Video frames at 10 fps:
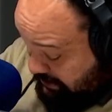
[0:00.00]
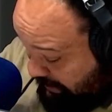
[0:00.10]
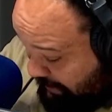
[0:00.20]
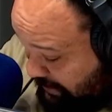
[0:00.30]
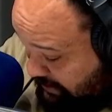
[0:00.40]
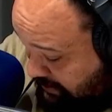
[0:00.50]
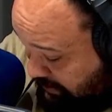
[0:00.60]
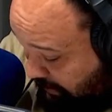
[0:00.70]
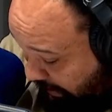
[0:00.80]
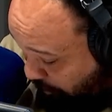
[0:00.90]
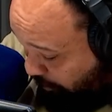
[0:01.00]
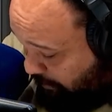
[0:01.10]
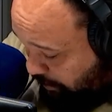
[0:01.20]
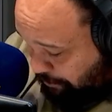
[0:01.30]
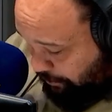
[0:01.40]
There is still a
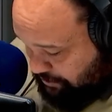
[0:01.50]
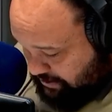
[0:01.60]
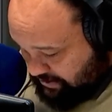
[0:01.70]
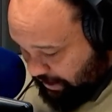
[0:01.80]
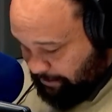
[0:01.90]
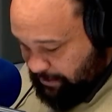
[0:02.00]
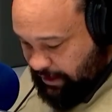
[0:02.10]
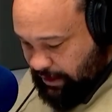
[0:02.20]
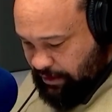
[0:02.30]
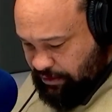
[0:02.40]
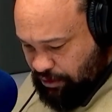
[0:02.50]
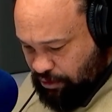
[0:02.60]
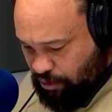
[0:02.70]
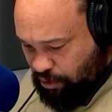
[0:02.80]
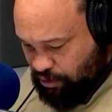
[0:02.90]
criminal process happening in the
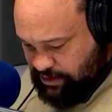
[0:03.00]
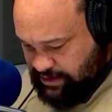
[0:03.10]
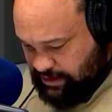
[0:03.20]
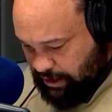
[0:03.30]
courts.